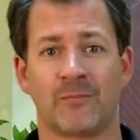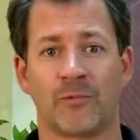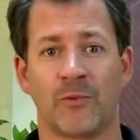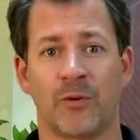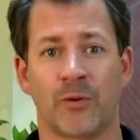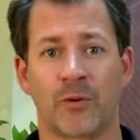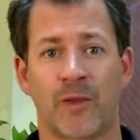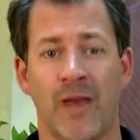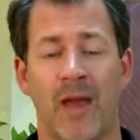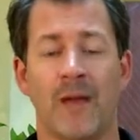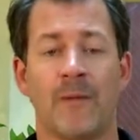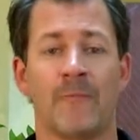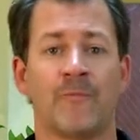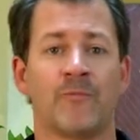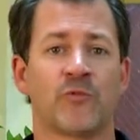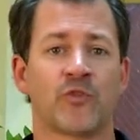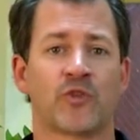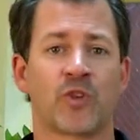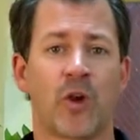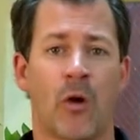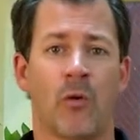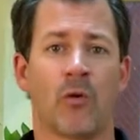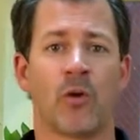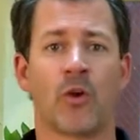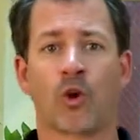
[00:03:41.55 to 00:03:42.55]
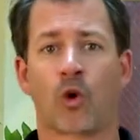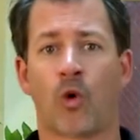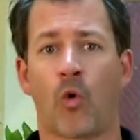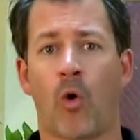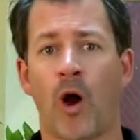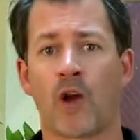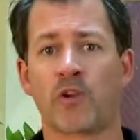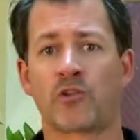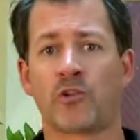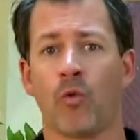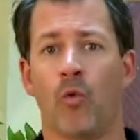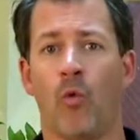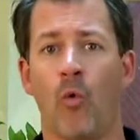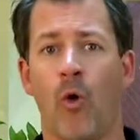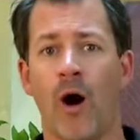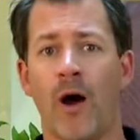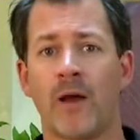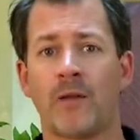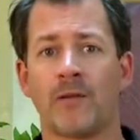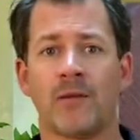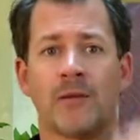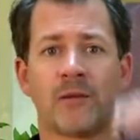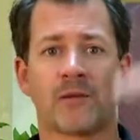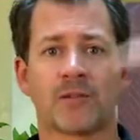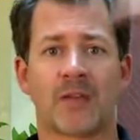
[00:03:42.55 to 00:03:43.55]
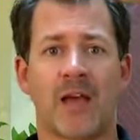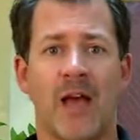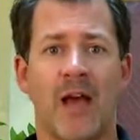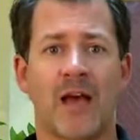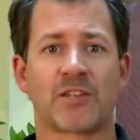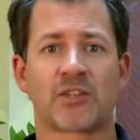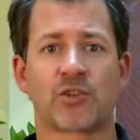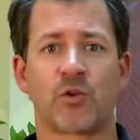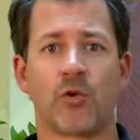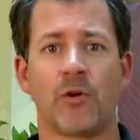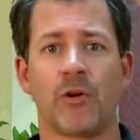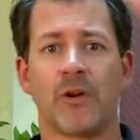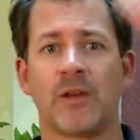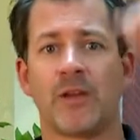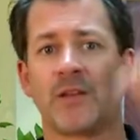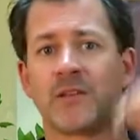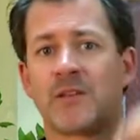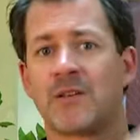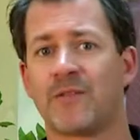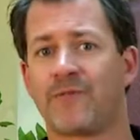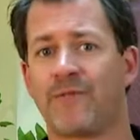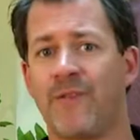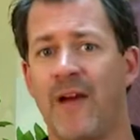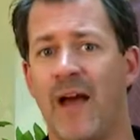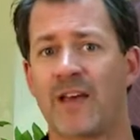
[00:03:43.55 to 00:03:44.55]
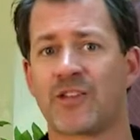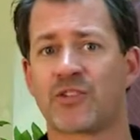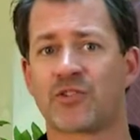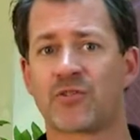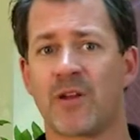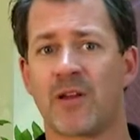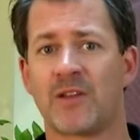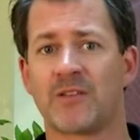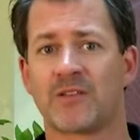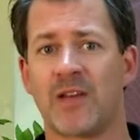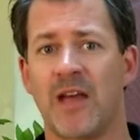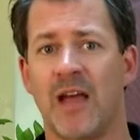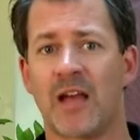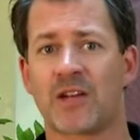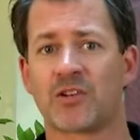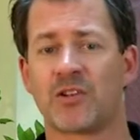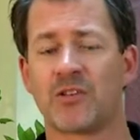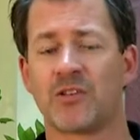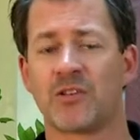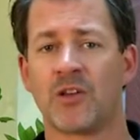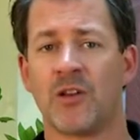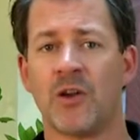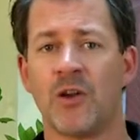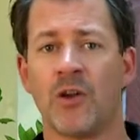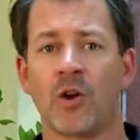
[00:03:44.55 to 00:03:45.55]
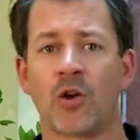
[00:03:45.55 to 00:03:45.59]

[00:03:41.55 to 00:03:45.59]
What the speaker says: Okay? So, Quadrant 1, task-oriented, fast transactions.